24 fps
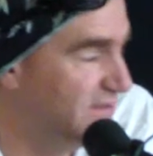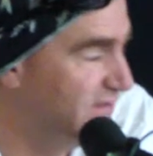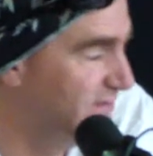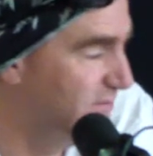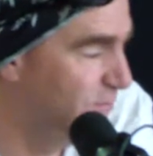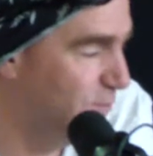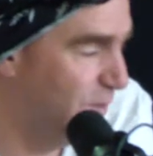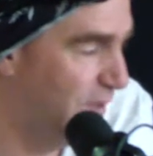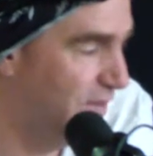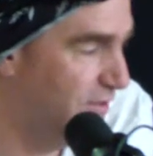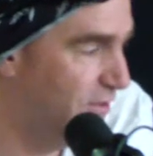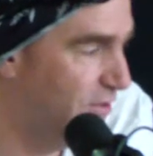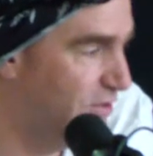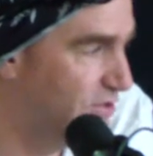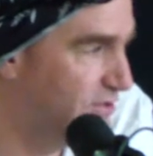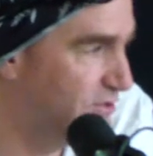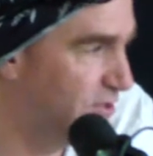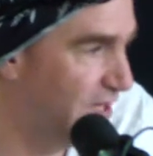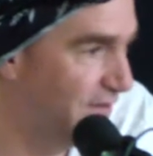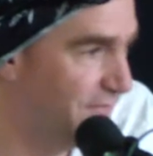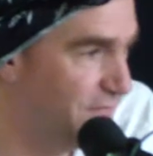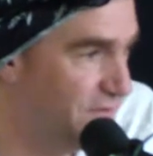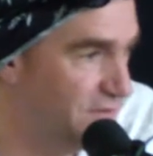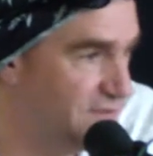Whether you're just
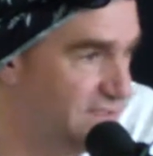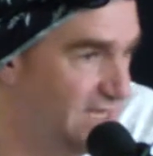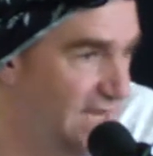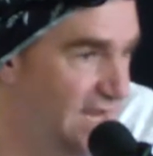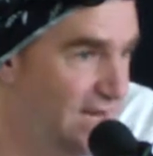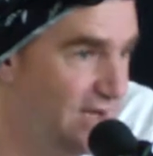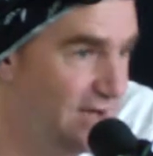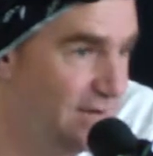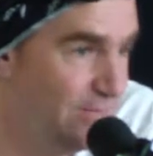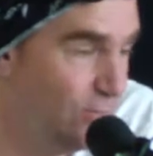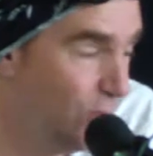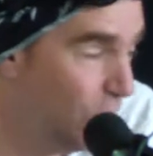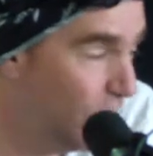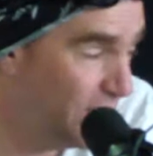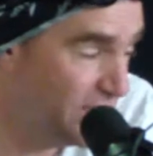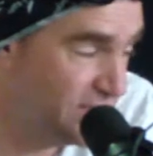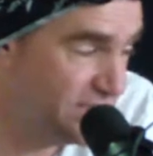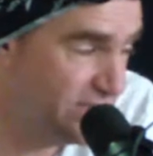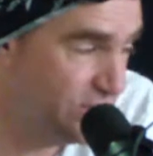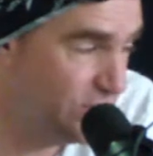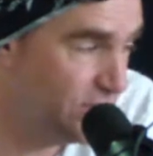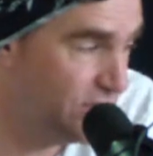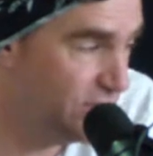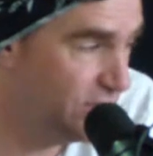going for a tandem or
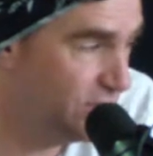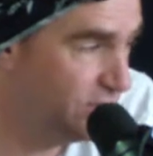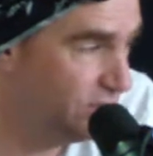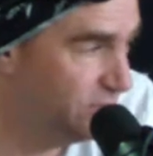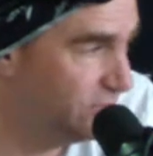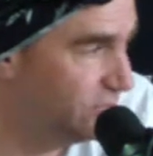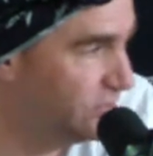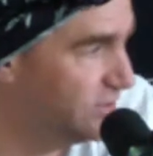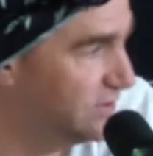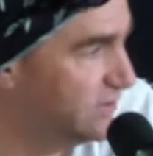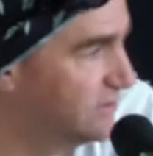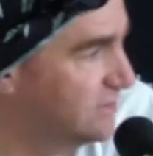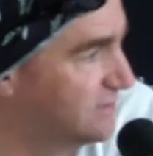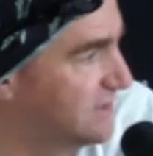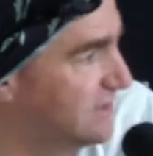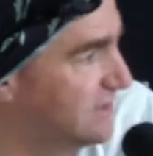actually want to do it yourself.